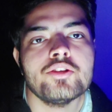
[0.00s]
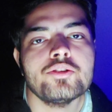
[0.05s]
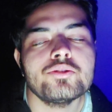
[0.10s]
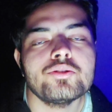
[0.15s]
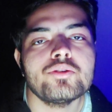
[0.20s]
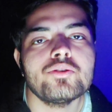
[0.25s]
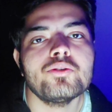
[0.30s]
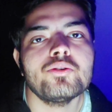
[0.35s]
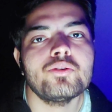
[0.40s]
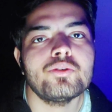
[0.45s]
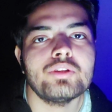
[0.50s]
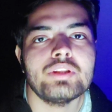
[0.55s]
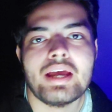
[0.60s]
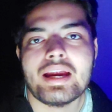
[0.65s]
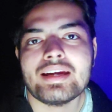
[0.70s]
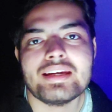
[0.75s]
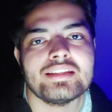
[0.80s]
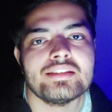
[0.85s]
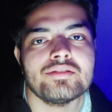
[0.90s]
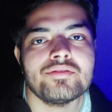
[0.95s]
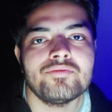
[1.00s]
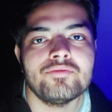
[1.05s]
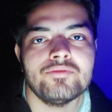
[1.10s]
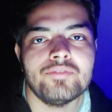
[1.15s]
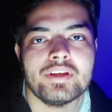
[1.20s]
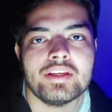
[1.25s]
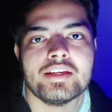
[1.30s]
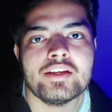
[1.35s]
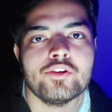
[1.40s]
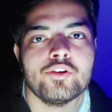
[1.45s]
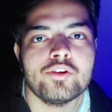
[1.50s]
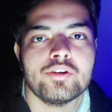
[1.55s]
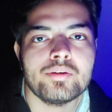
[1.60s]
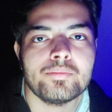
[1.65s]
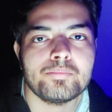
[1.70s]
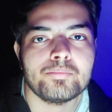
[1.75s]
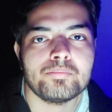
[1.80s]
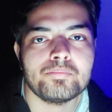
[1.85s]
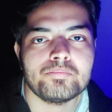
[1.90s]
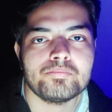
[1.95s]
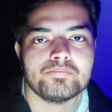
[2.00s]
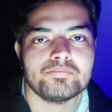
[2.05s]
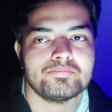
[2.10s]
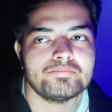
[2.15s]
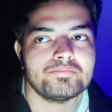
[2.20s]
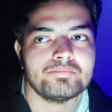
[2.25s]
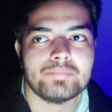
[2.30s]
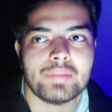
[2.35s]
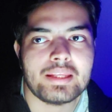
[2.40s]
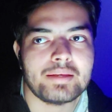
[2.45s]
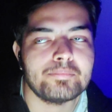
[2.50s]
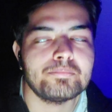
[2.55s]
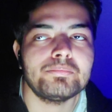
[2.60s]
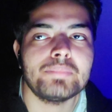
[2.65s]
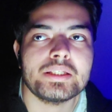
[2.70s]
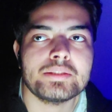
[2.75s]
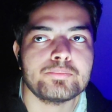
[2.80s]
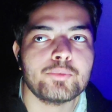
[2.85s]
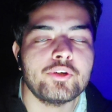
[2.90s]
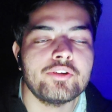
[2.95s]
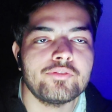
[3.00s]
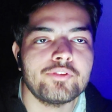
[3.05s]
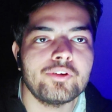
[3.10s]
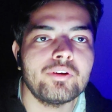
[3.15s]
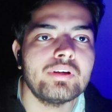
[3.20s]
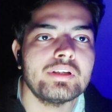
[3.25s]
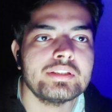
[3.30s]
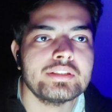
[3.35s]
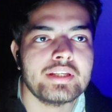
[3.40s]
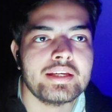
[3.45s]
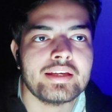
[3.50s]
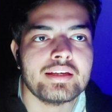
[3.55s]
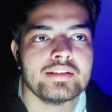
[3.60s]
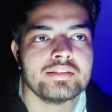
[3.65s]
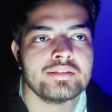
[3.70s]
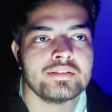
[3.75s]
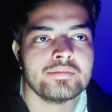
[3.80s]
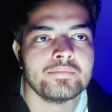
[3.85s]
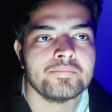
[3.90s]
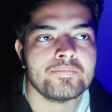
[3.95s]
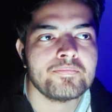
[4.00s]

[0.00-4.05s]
So that is a very good like plus point for us, I guess.